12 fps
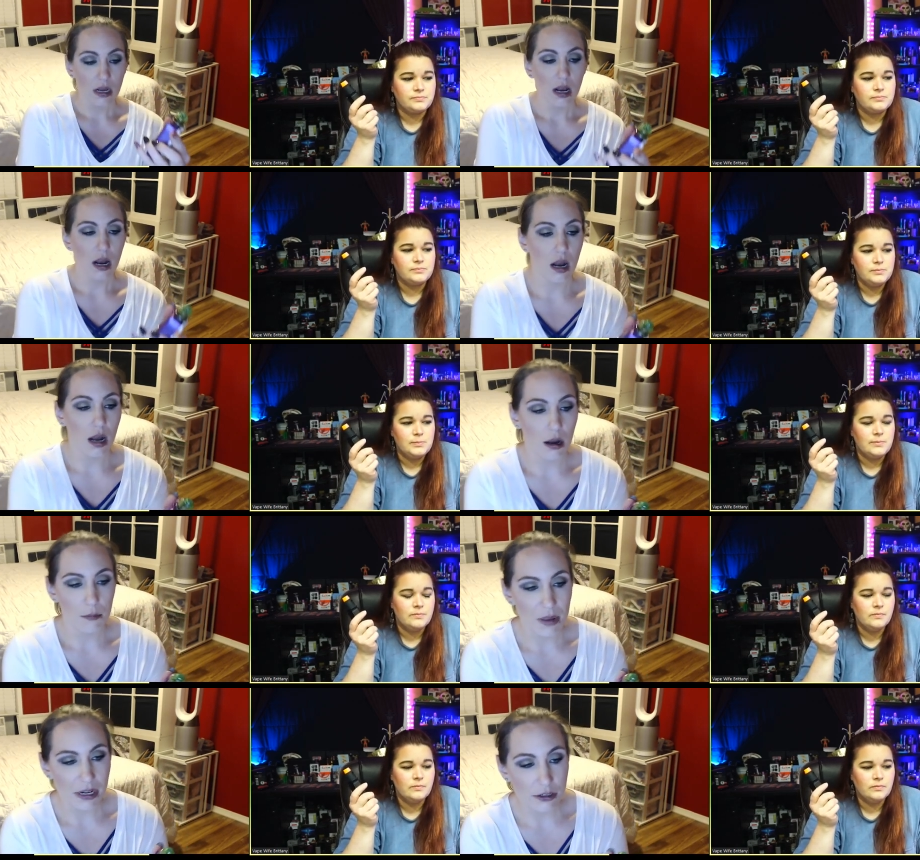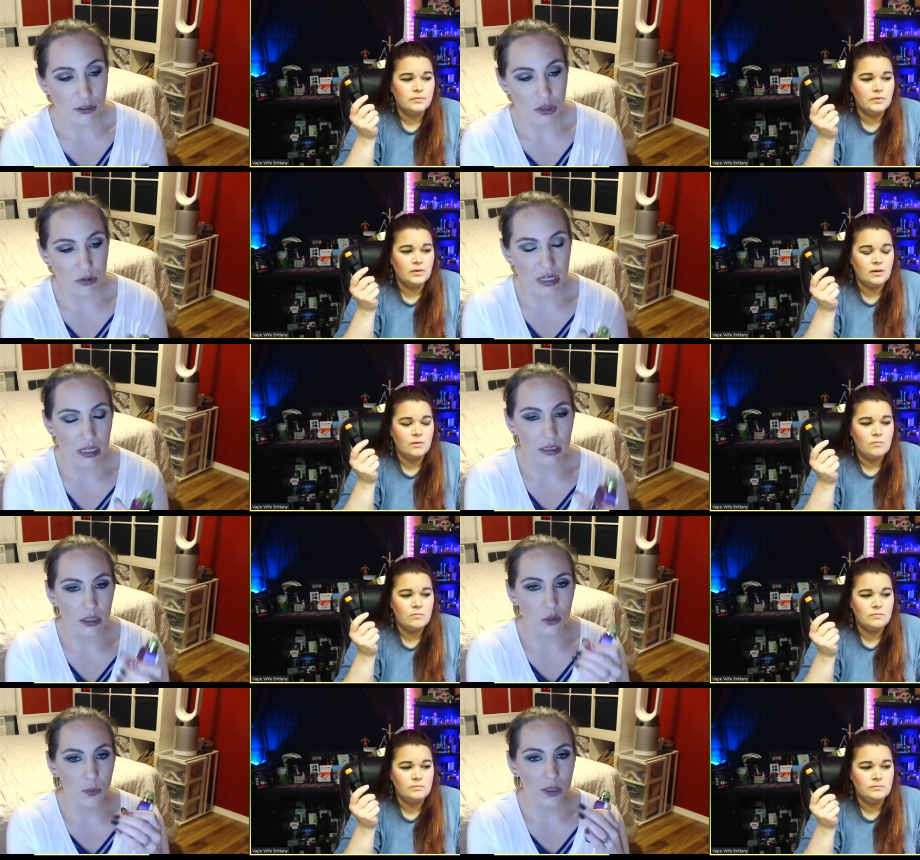Speaker 1: Um, and you do get a
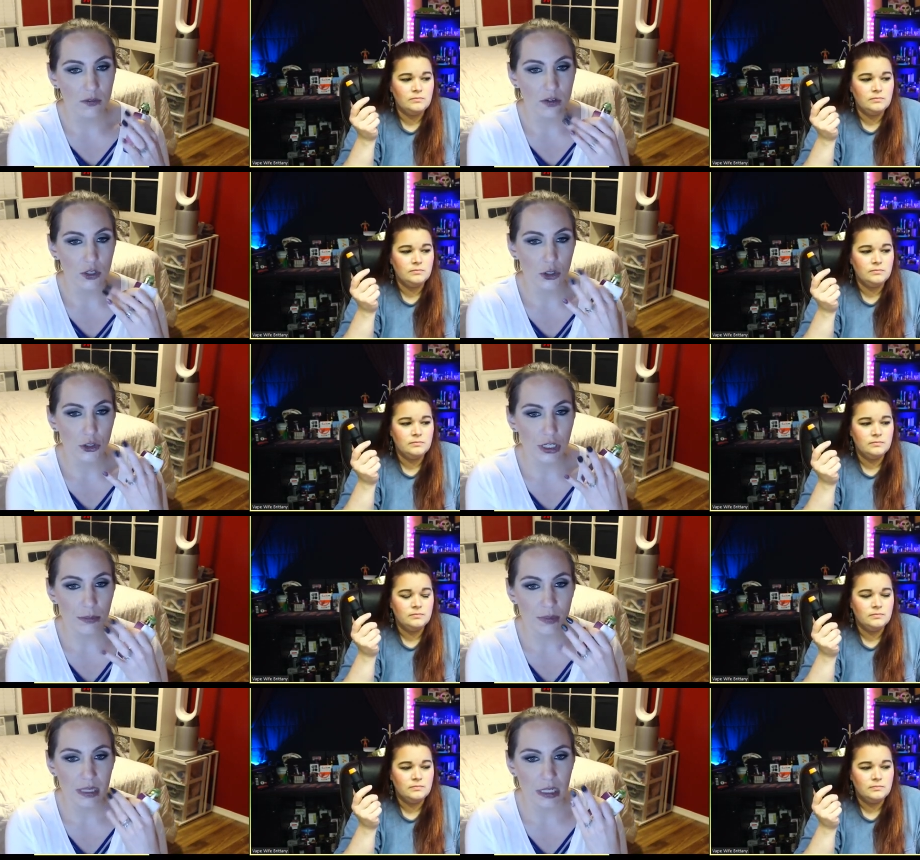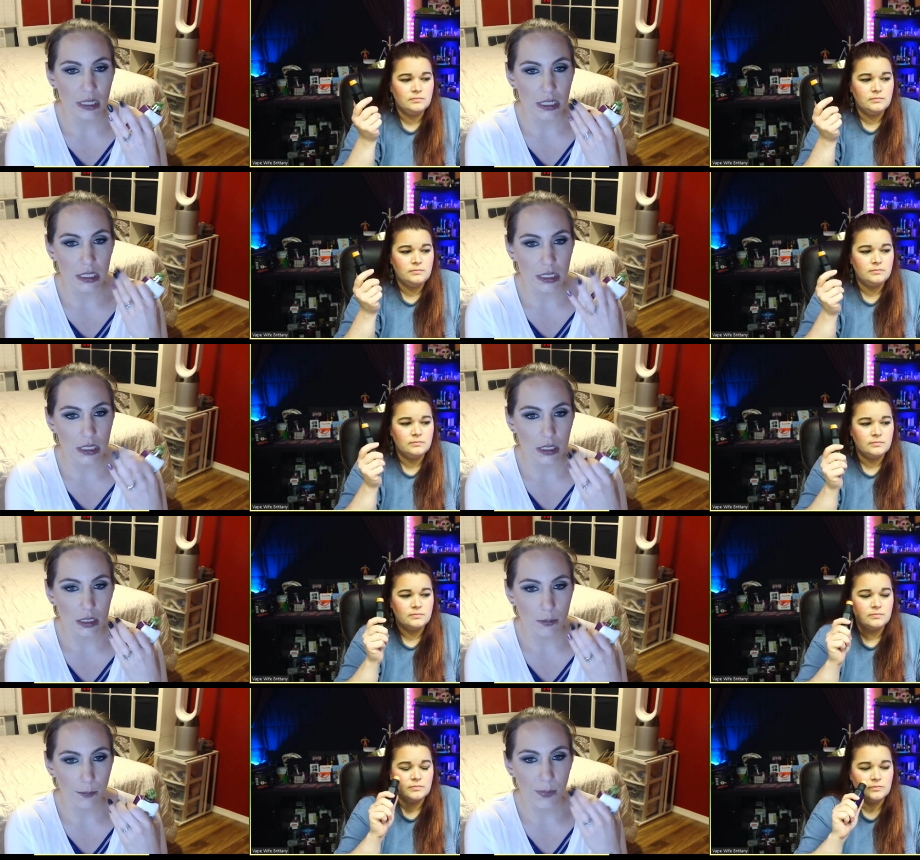little bit of a creamy
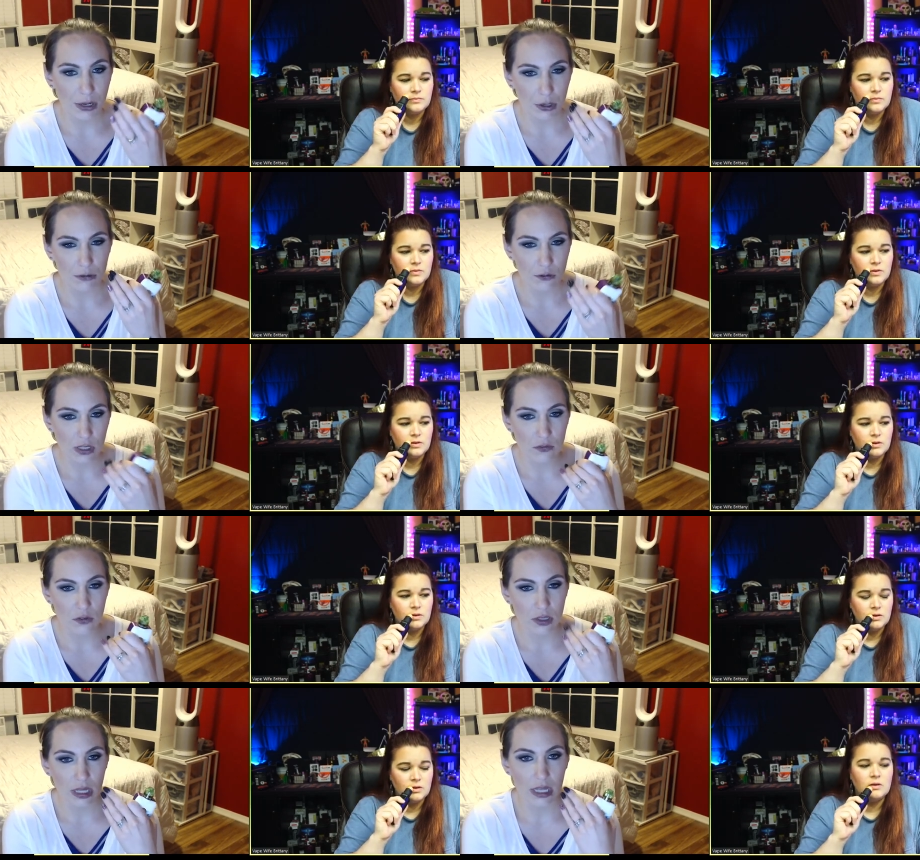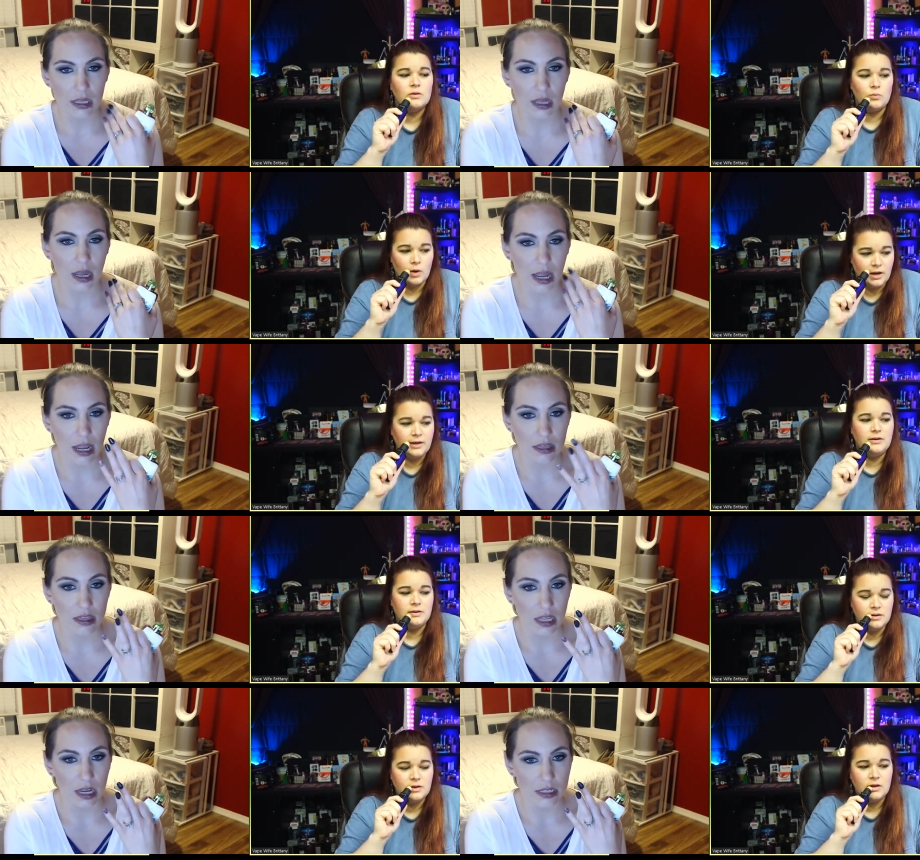berry flavor, like right. At-
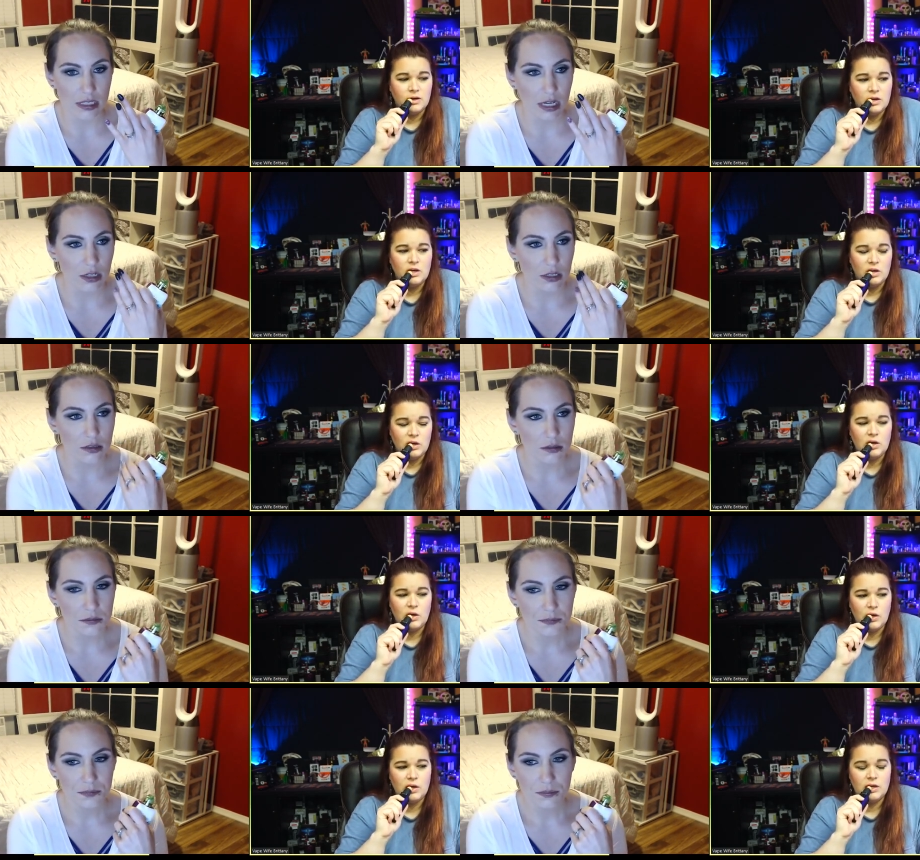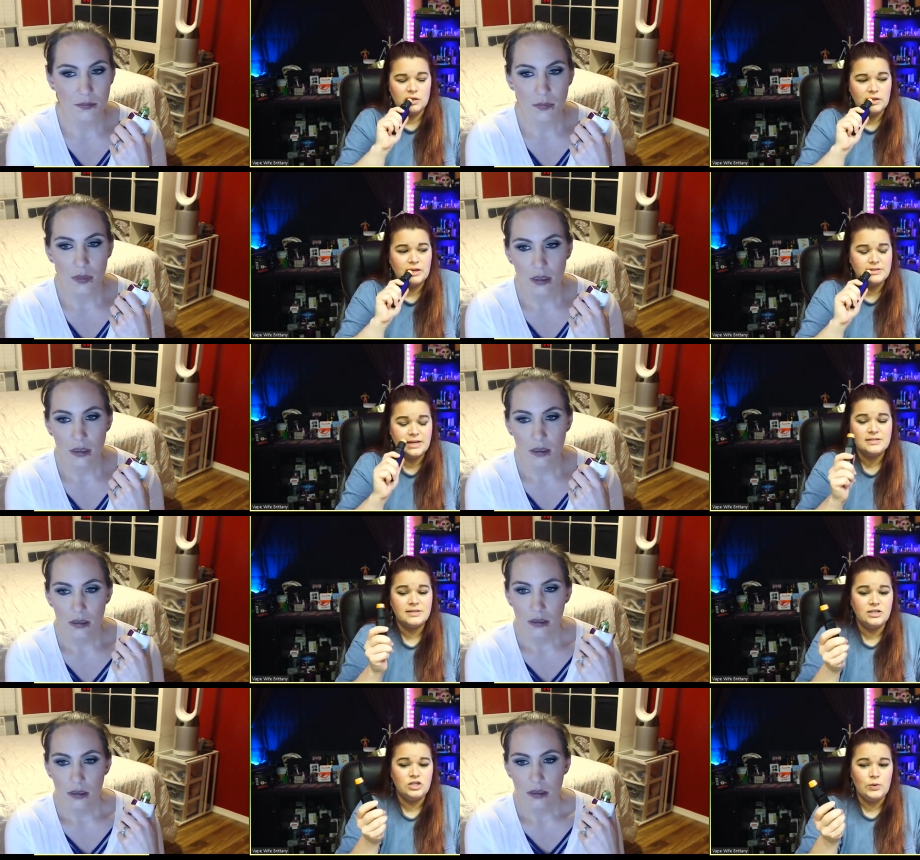yeah,
Speaker 2: it
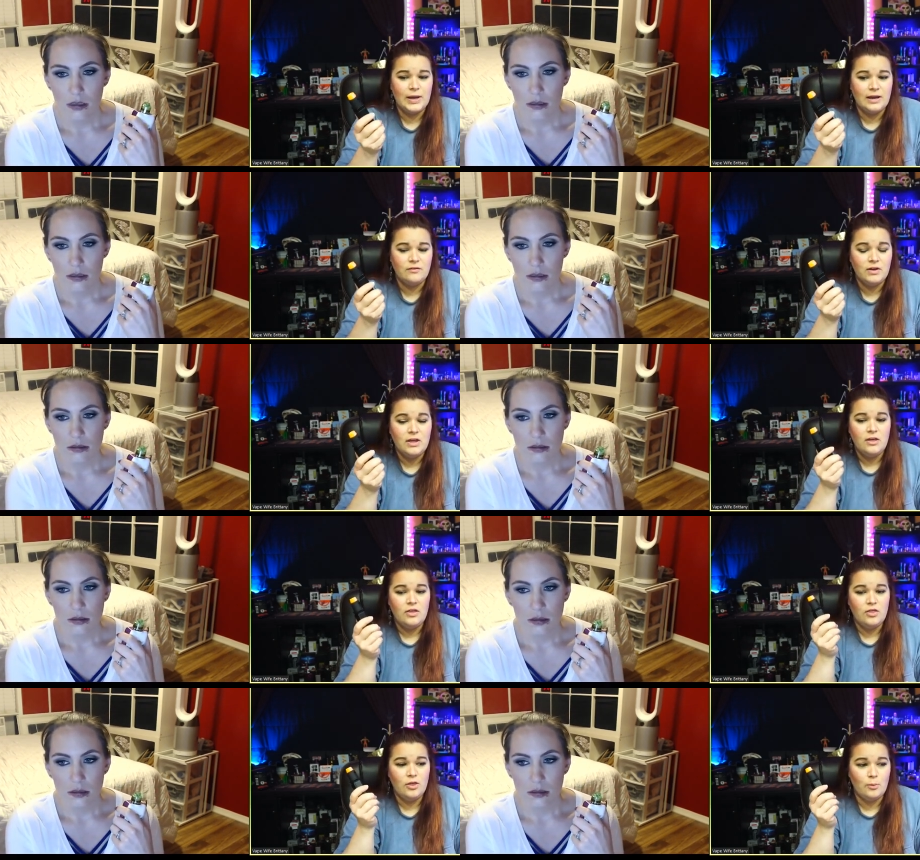tastes like you have the